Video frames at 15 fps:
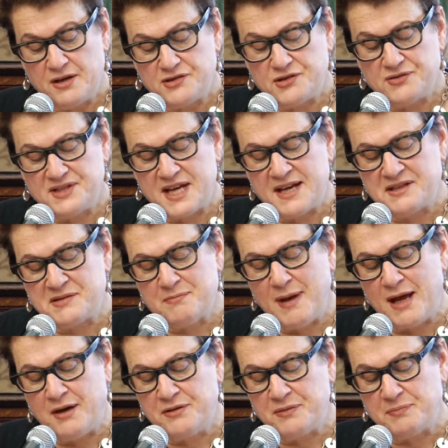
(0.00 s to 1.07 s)
Suzanne's
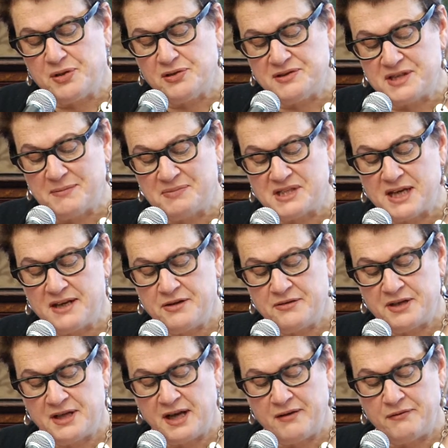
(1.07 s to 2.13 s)
mouth pulls up tighter
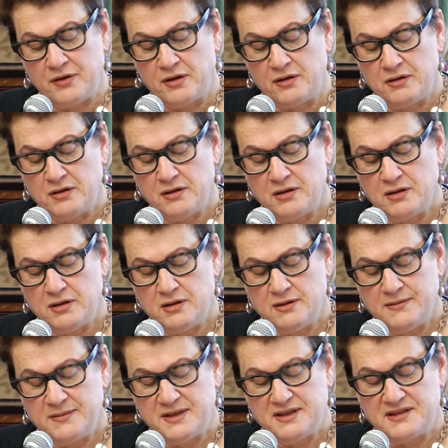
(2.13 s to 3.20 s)
than ever.
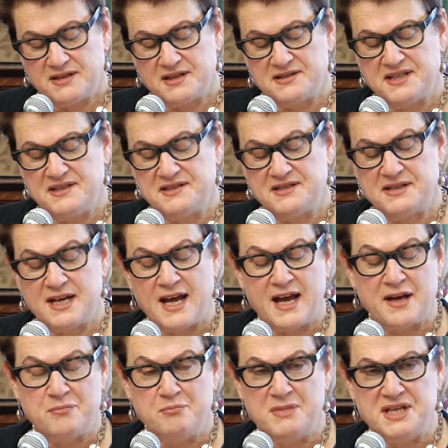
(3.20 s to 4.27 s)
Does his
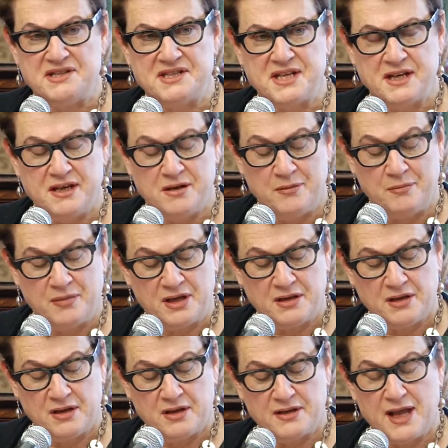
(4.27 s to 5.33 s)
dad miss him?
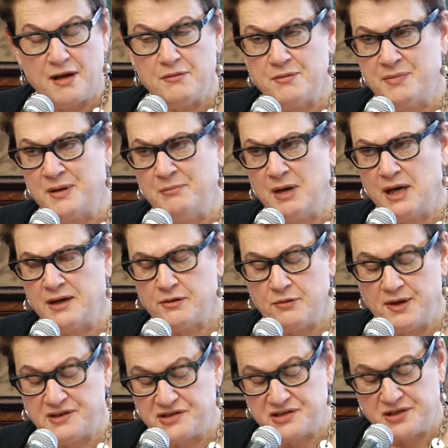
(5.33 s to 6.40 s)
That would be my
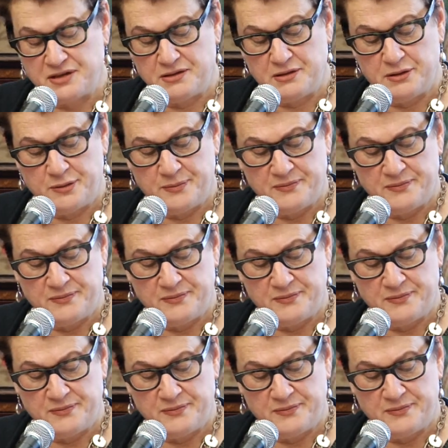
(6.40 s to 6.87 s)
question.